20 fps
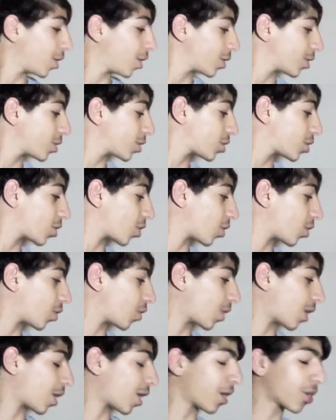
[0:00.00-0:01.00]
So
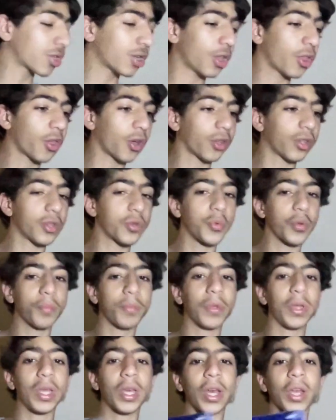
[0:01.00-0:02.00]
I actually thought this would
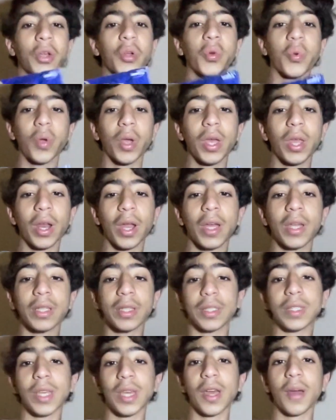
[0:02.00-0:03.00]
be a great
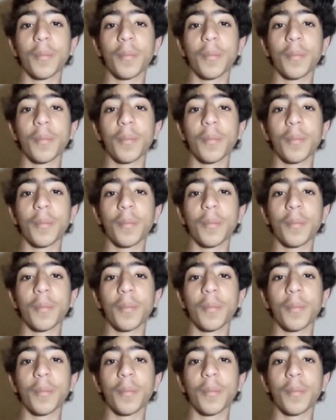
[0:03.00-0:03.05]
idea,